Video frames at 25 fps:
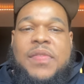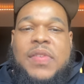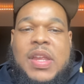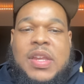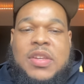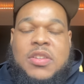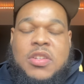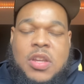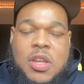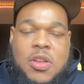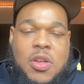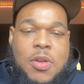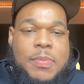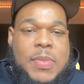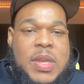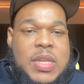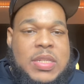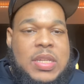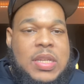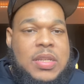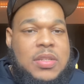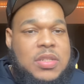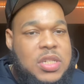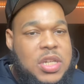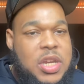They're still
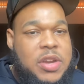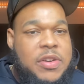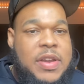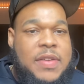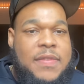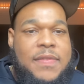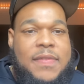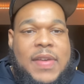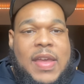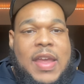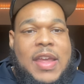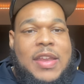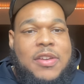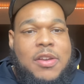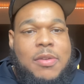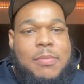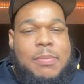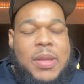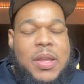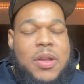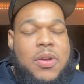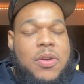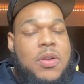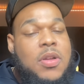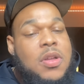missing Jared
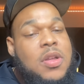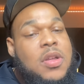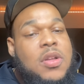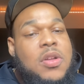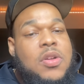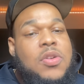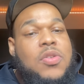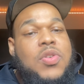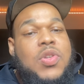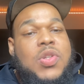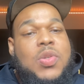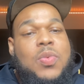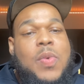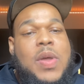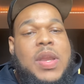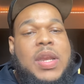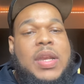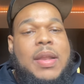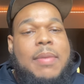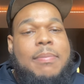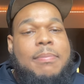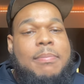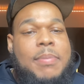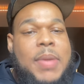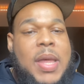Vanderbilt, who's one of
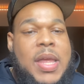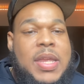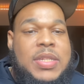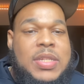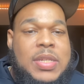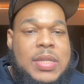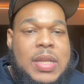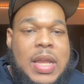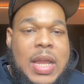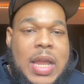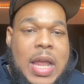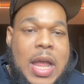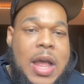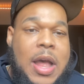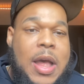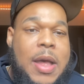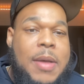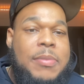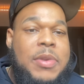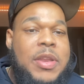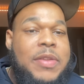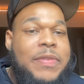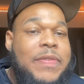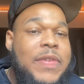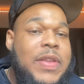the best
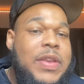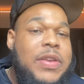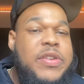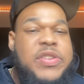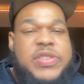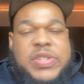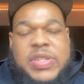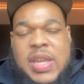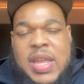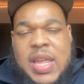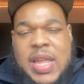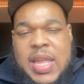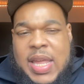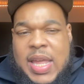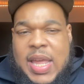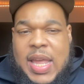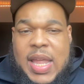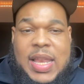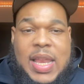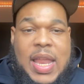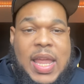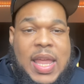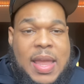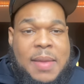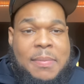defenders
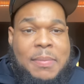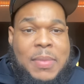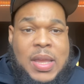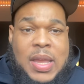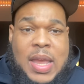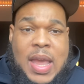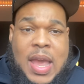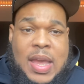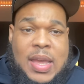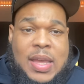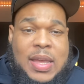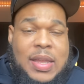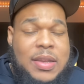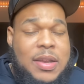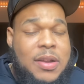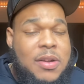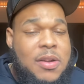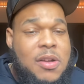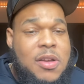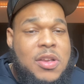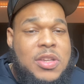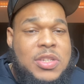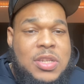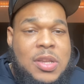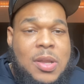in the NBA, and they're
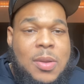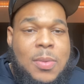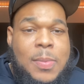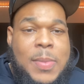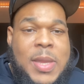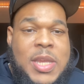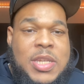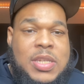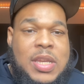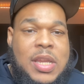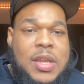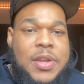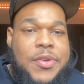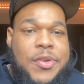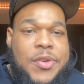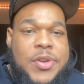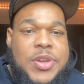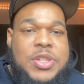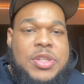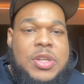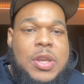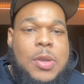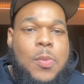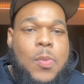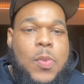also missing
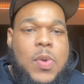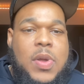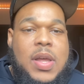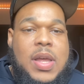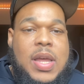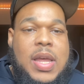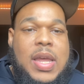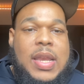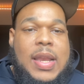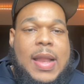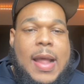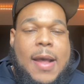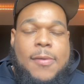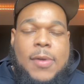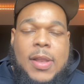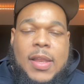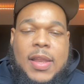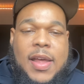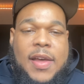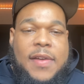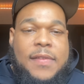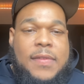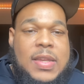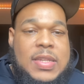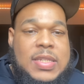Christian Wood. And I would
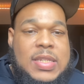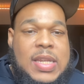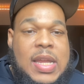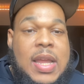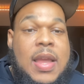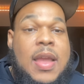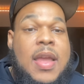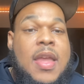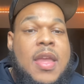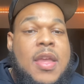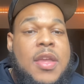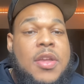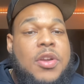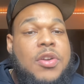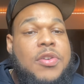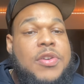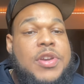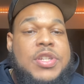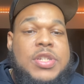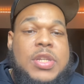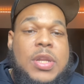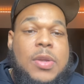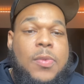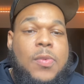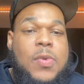love to see
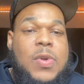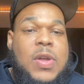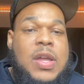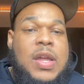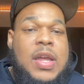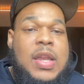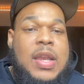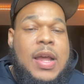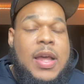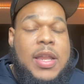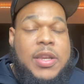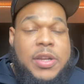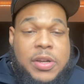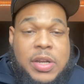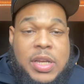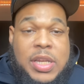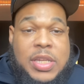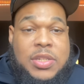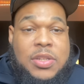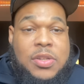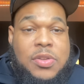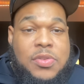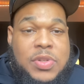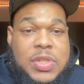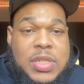Christian Wood under
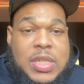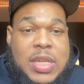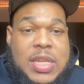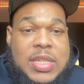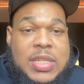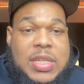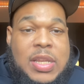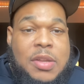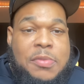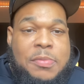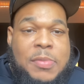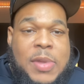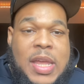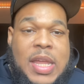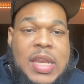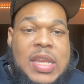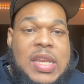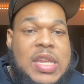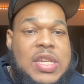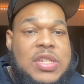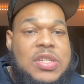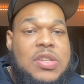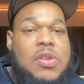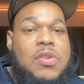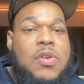this new system in
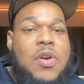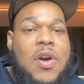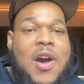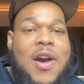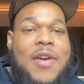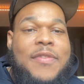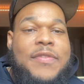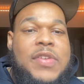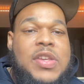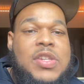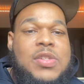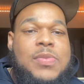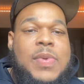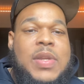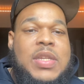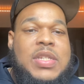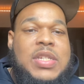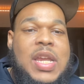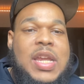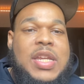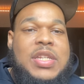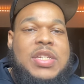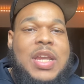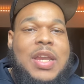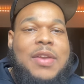this new offense with
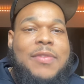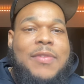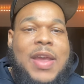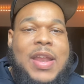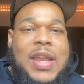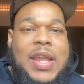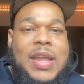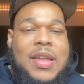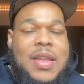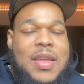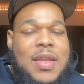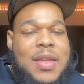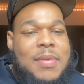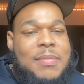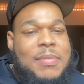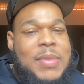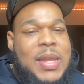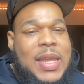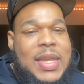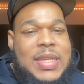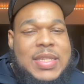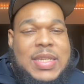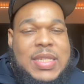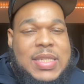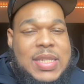J.J. Redick,
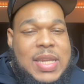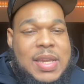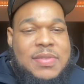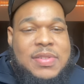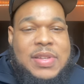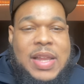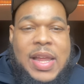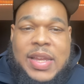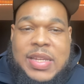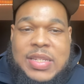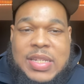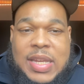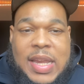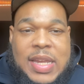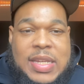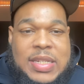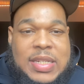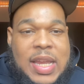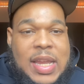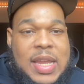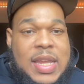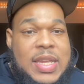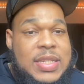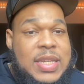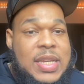because it seems like
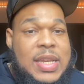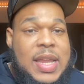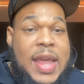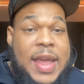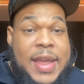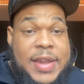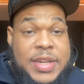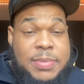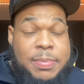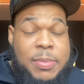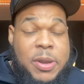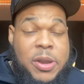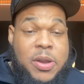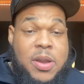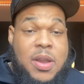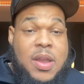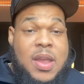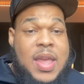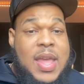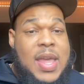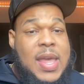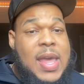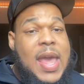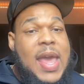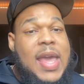J.J. is an expert
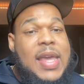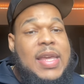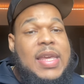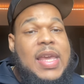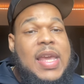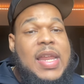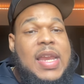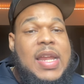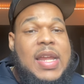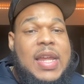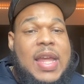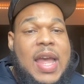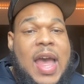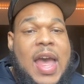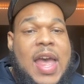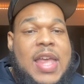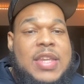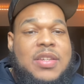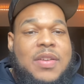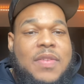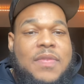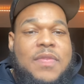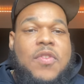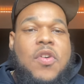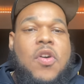at getting guys
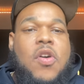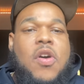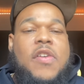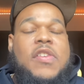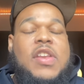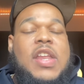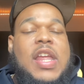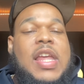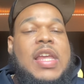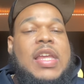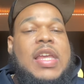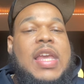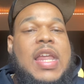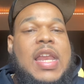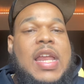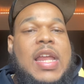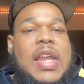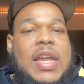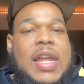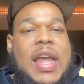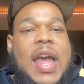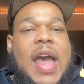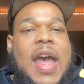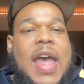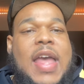involved and getting
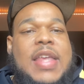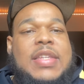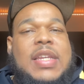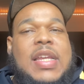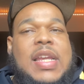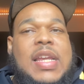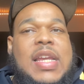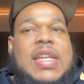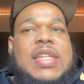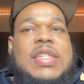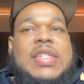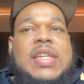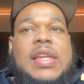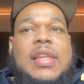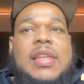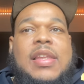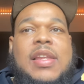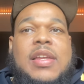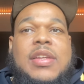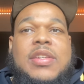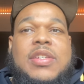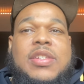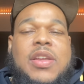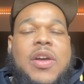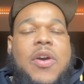guys easy
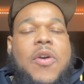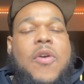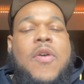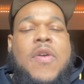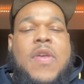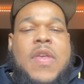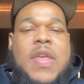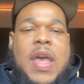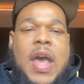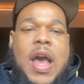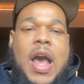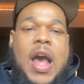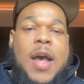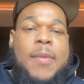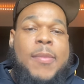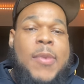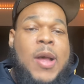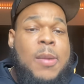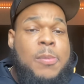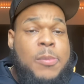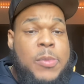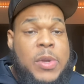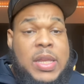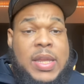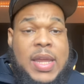looks. So
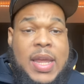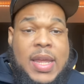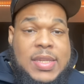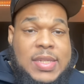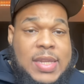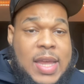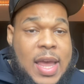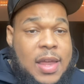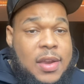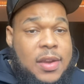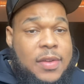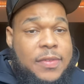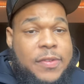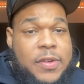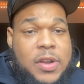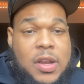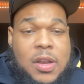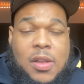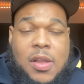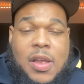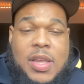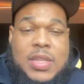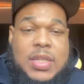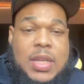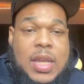I'm really excited for the
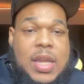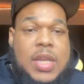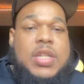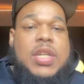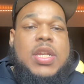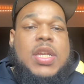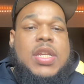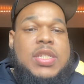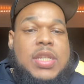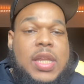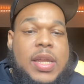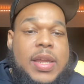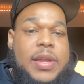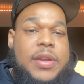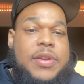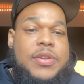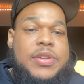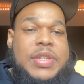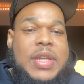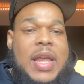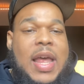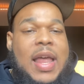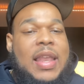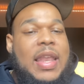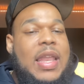Los Angeles
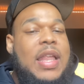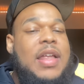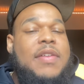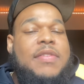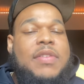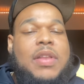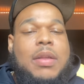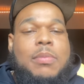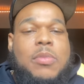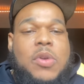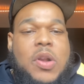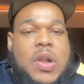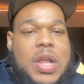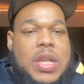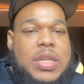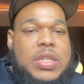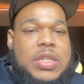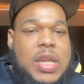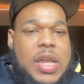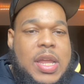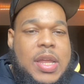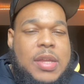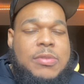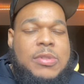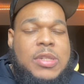Lakers. I love LeBron
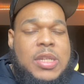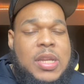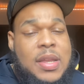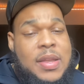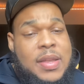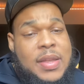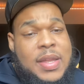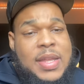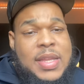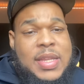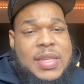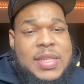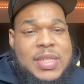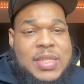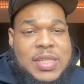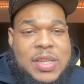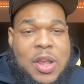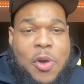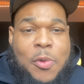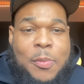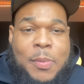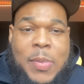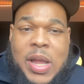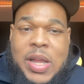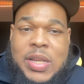James
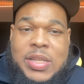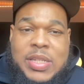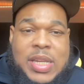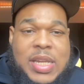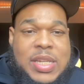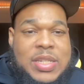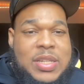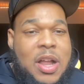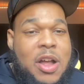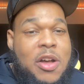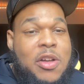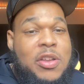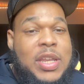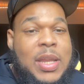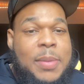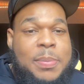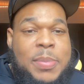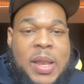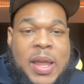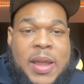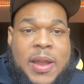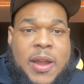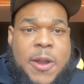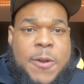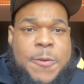so much. He's the only
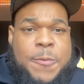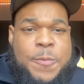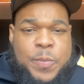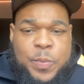player.